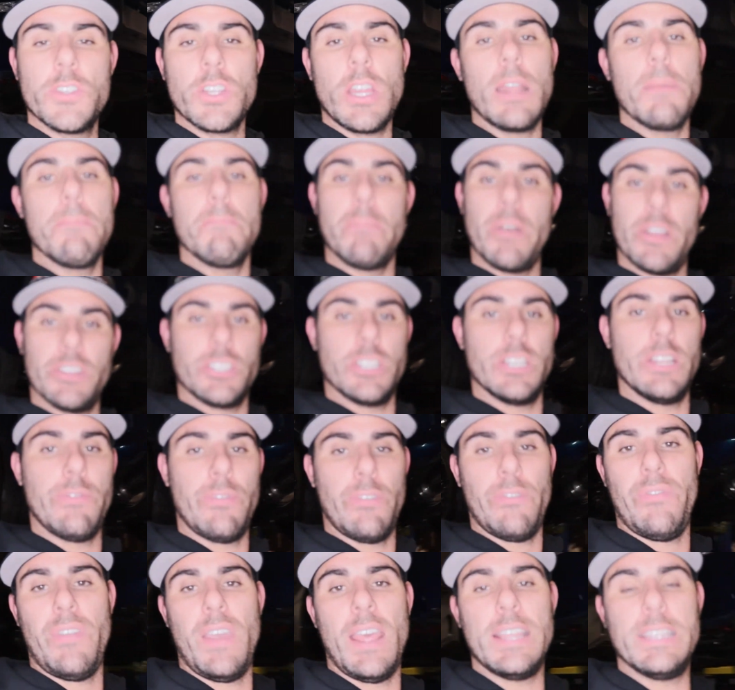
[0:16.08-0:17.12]
tried a bunch of
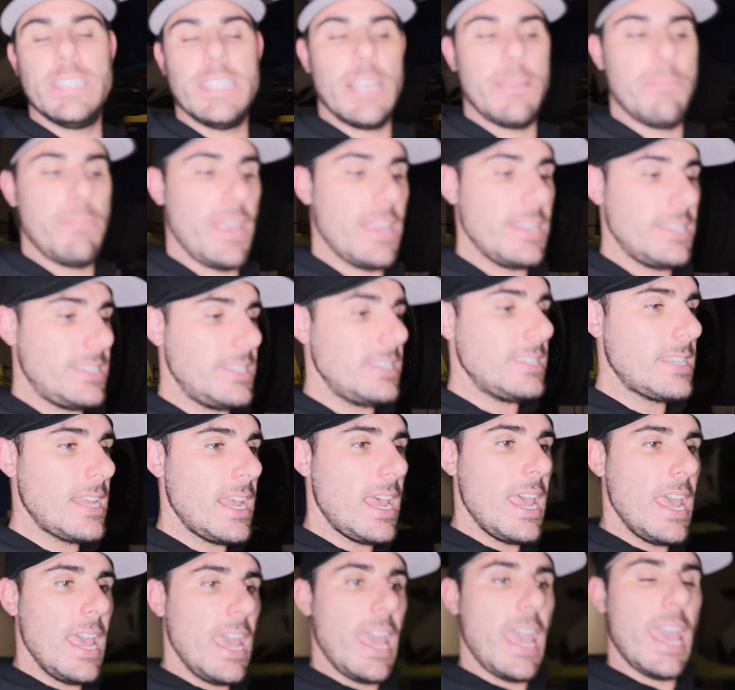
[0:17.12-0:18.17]
different Fanatec bases.
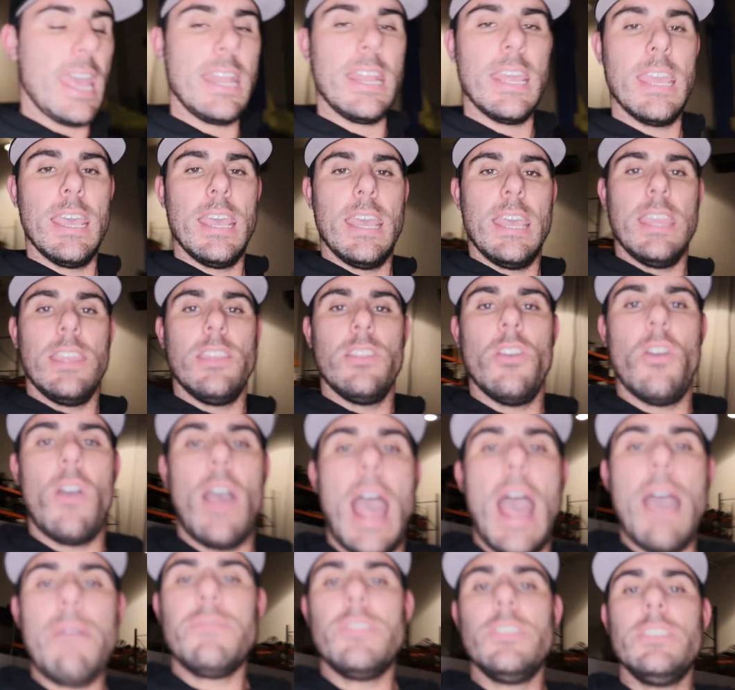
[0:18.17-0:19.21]
And you know,
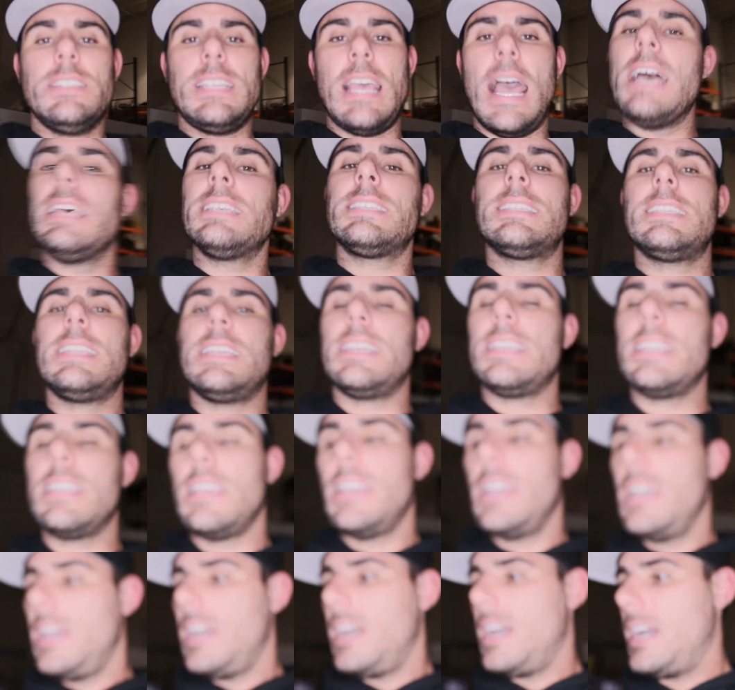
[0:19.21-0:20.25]
after testing
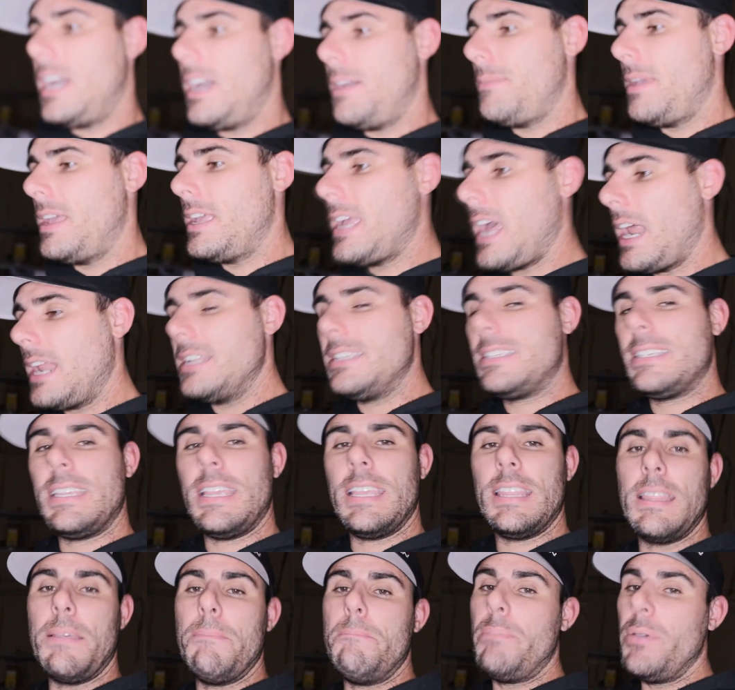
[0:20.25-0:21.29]
and kind of
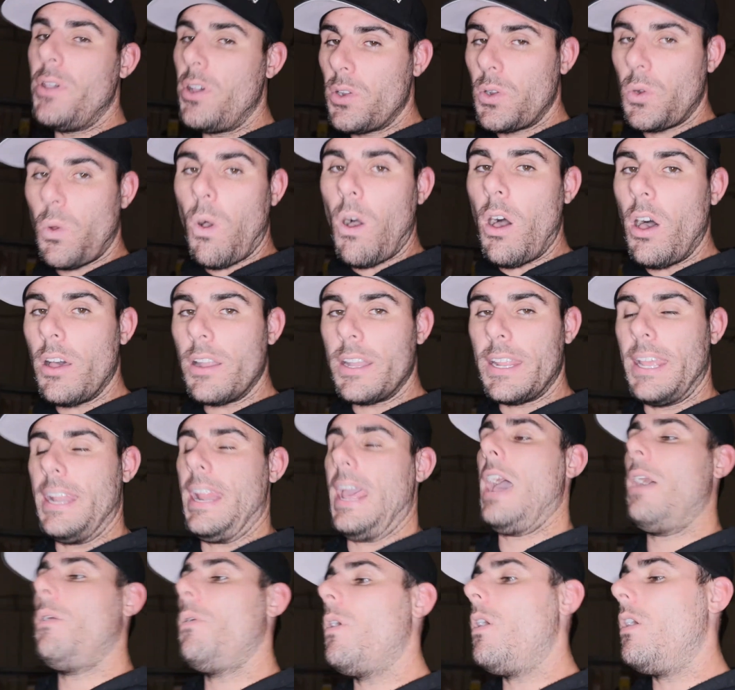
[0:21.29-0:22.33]
seeing the build quality and
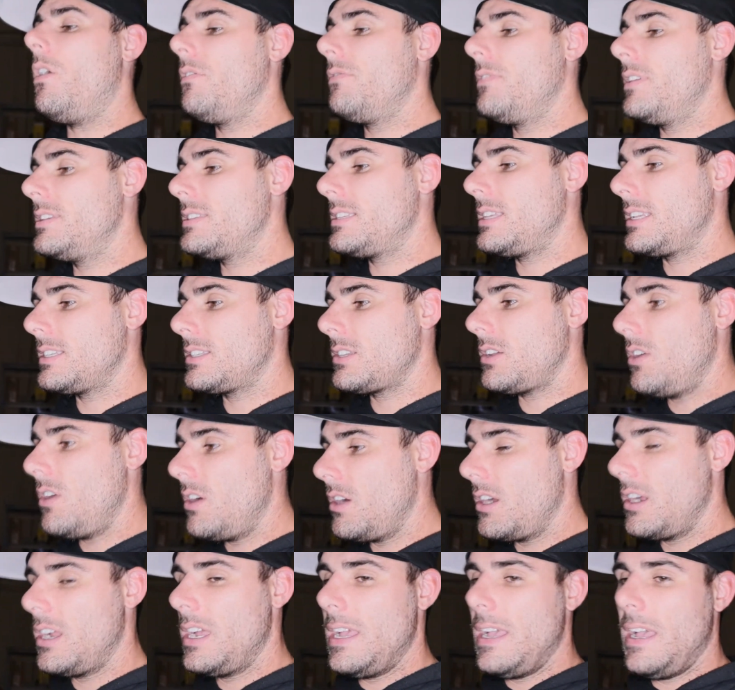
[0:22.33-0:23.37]
how all of these things
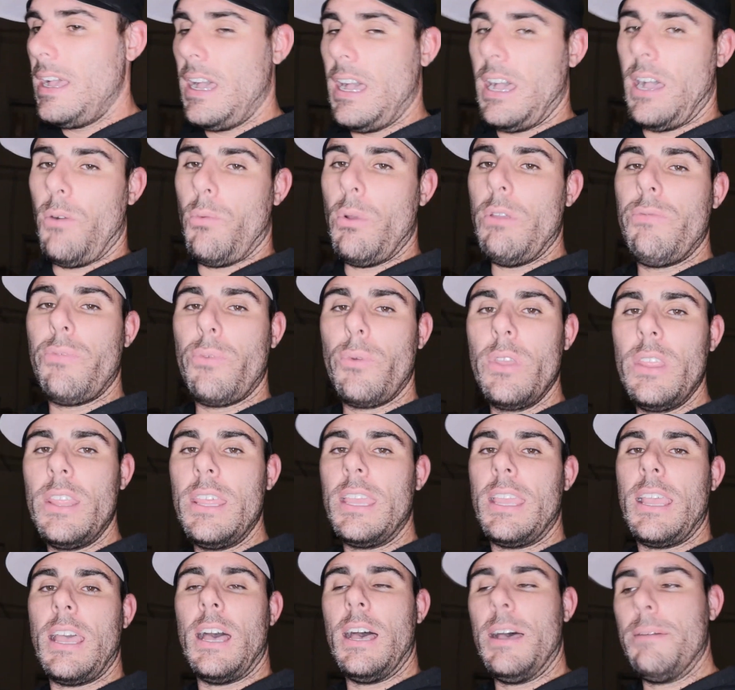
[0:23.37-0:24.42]
are, we've really
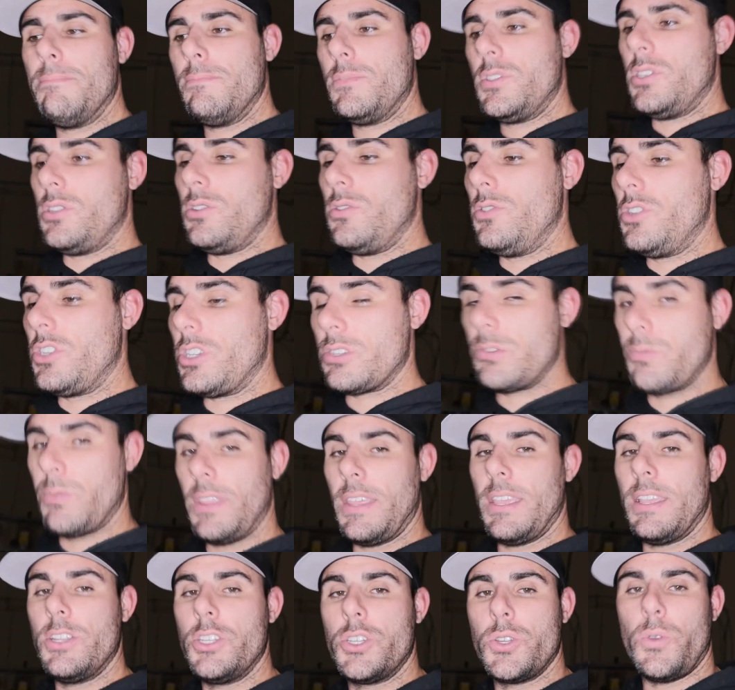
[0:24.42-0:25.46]
come to just
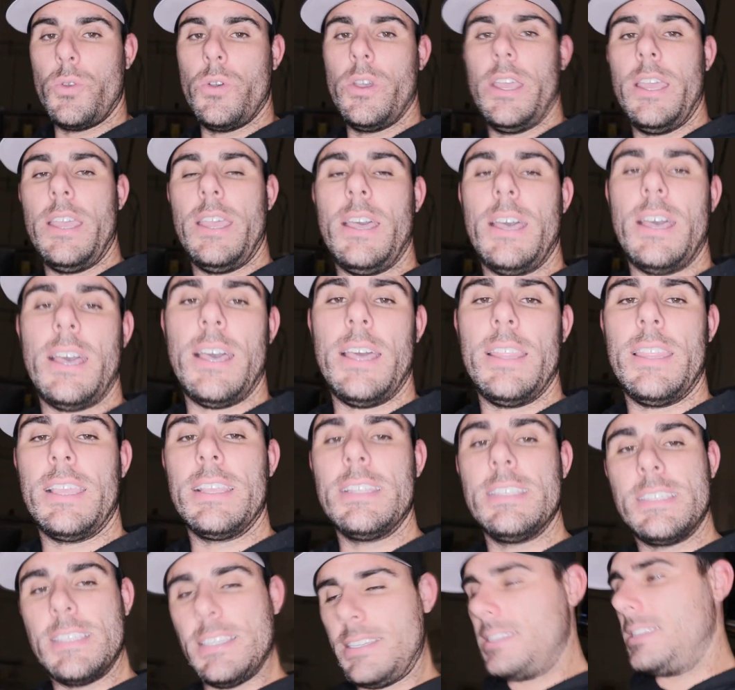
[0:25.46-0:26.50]
really enjoy the
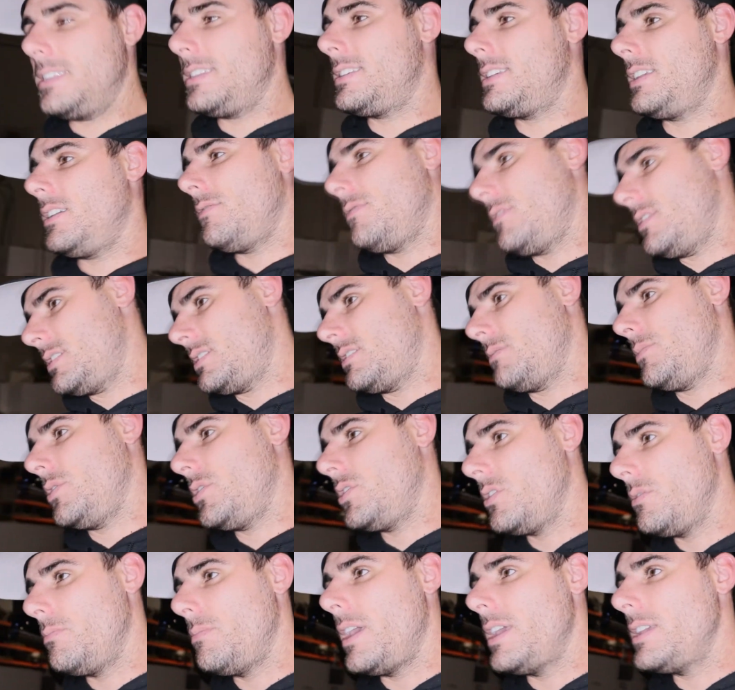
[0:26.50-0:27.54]
consistency of the
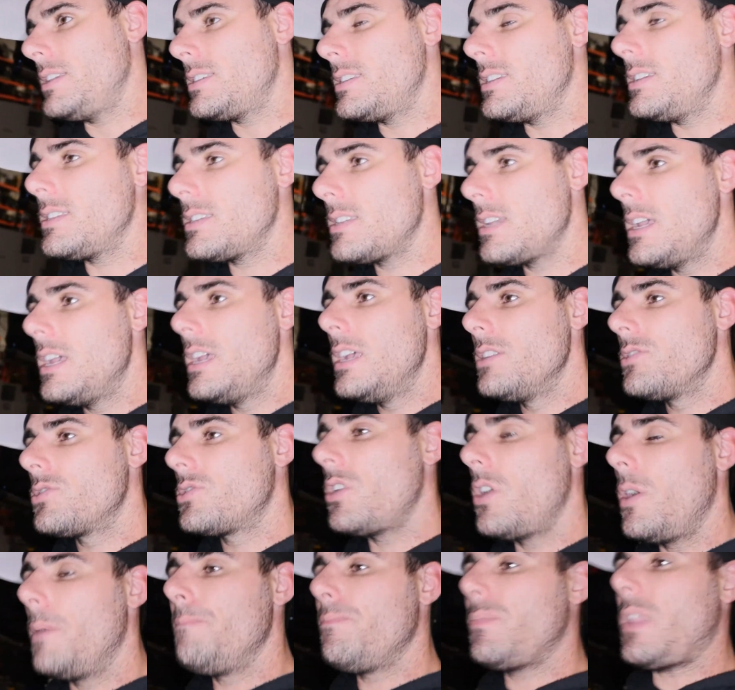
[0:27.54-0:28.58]
SimCoaches bases.
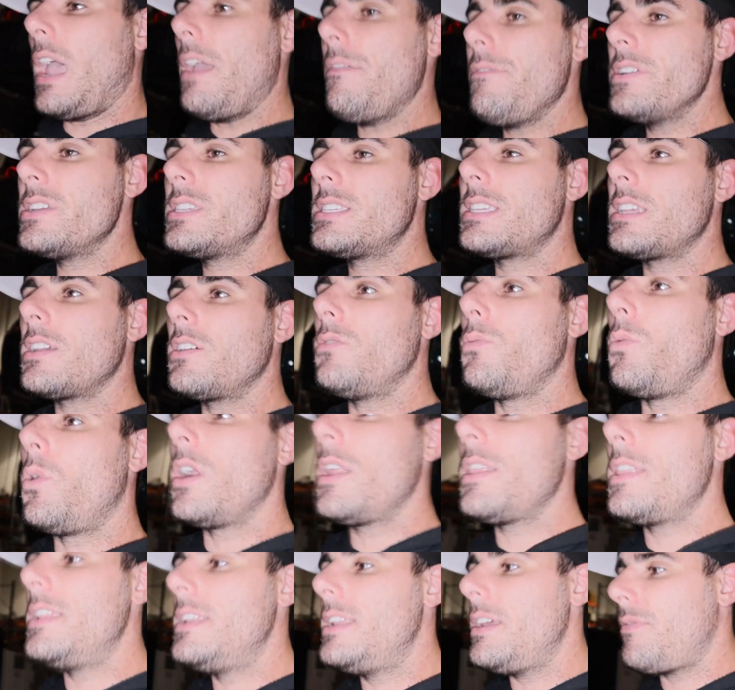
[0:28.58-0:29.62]
So every single one
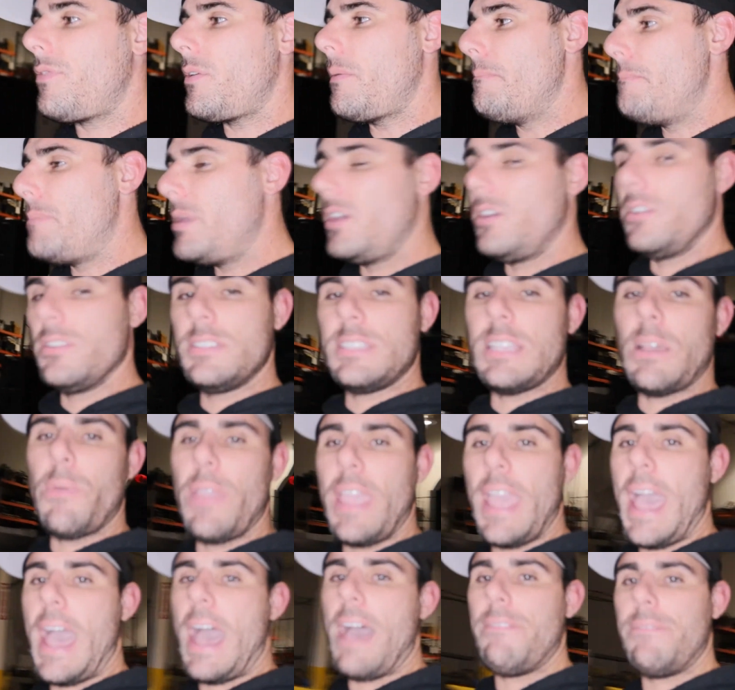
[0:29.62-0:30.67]
of the different builds that we
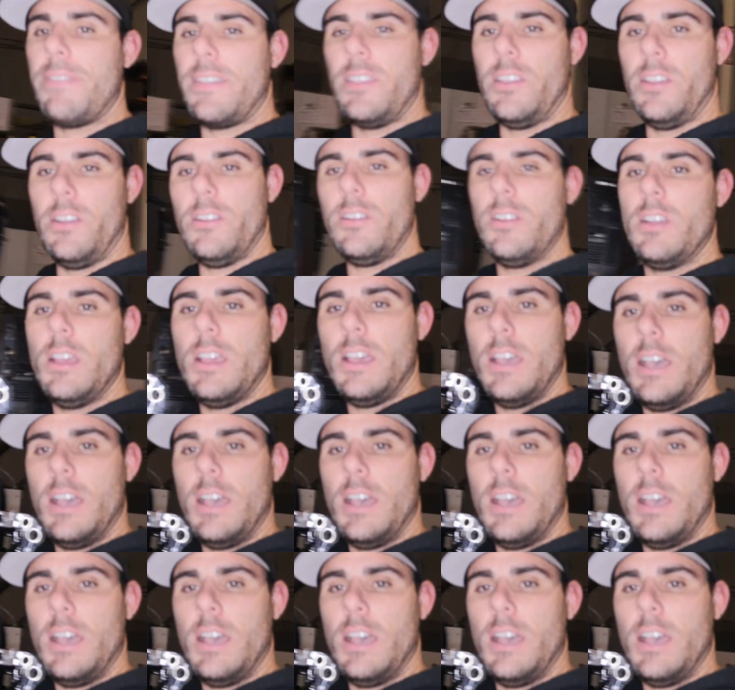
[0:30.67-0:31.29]
have here